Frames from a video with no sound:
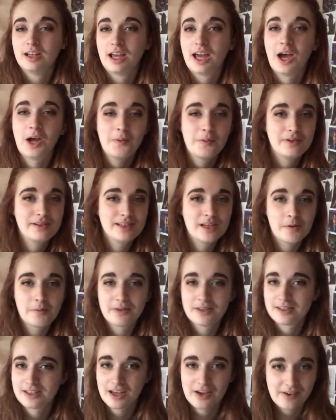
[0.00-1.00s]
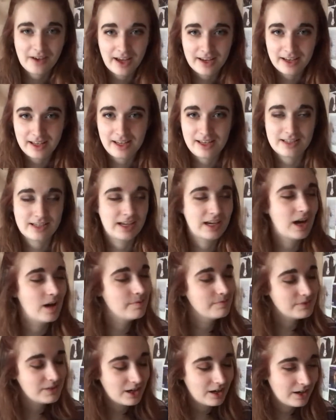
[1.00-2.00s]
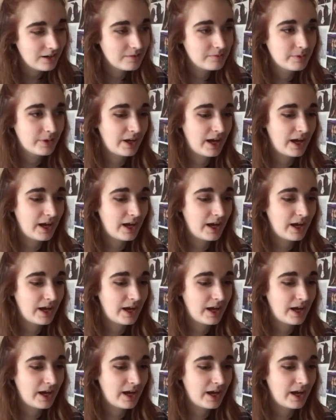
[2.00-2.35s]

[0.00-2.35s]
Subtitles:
It opens up with this girl Annie. She comes home